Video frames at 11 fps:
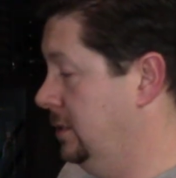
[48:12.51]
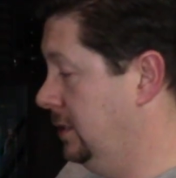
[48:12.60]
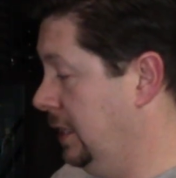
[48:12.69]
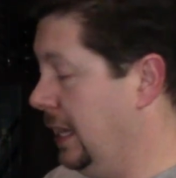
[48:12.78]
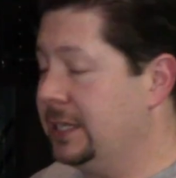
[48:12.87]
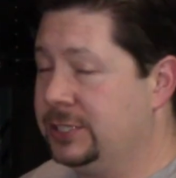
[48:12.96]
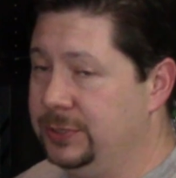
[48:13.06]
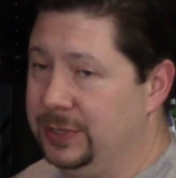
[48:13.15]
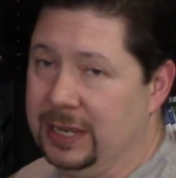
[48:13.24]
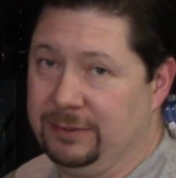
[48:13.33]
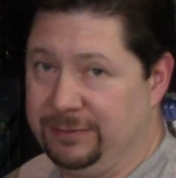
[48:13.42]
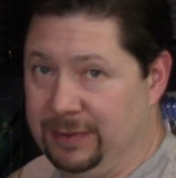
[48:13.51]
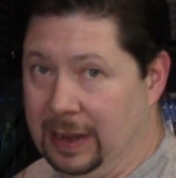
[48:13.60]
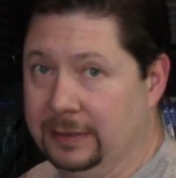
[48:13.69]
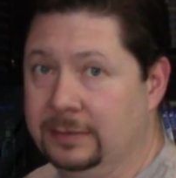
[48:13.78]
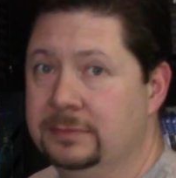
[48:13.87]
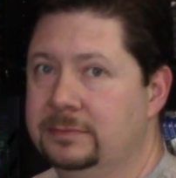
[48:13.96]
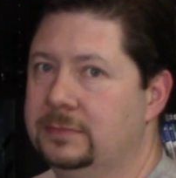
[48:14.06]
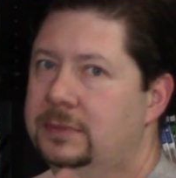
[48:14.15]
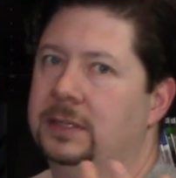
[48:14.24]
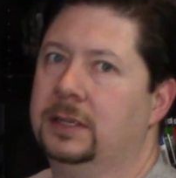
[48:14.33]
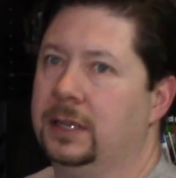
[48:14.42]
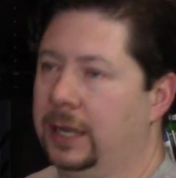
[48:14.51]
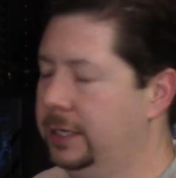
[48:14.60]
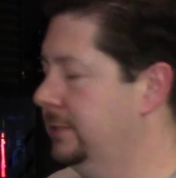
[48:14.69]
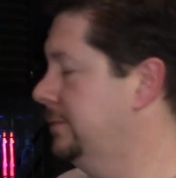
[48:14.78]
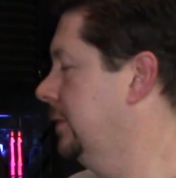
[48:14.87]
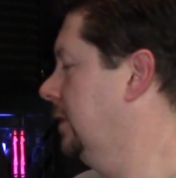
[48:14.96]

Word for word: yes, you get fed, kind of,